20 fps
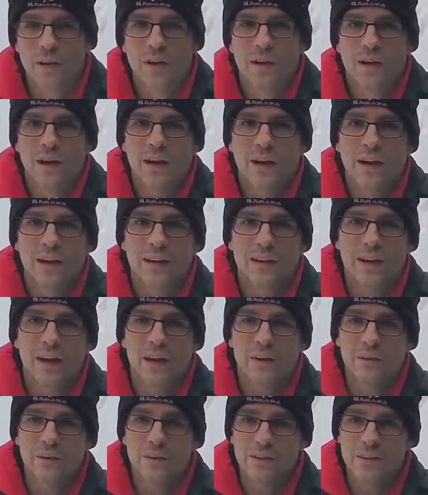And now
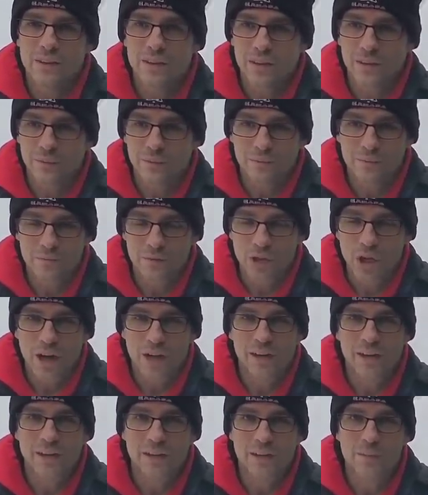it's a giant
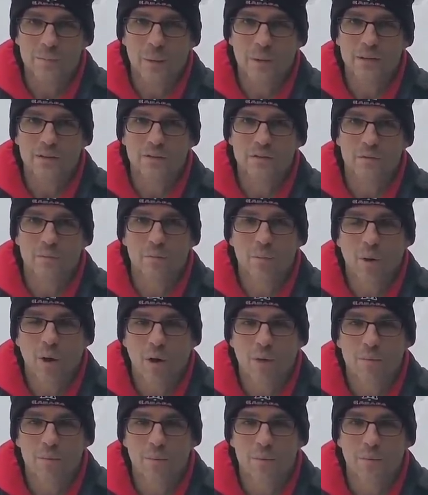expensive
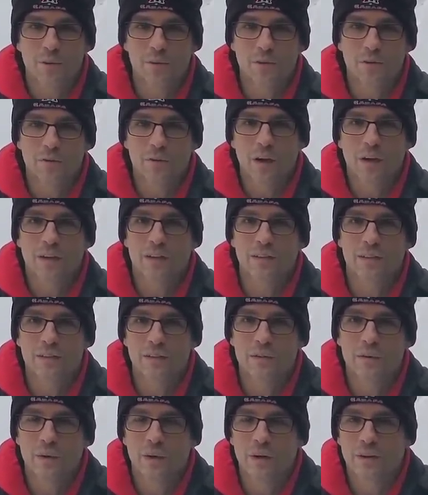problem that you've got to deal
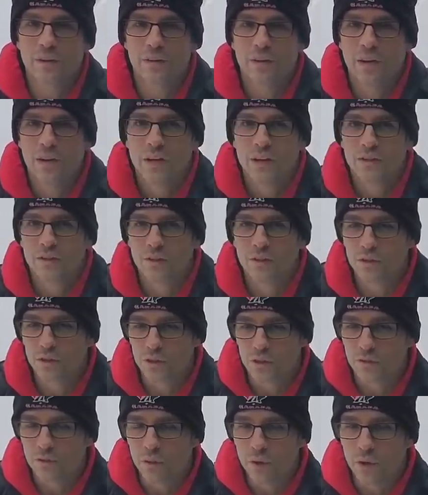with. So just
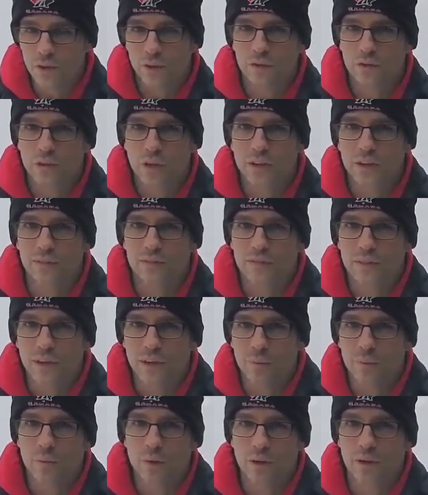avoid those kind of type
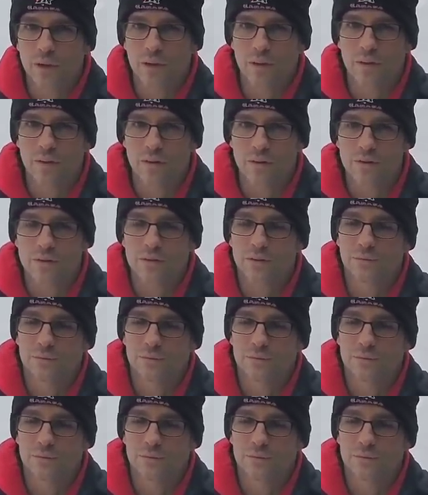1 errors.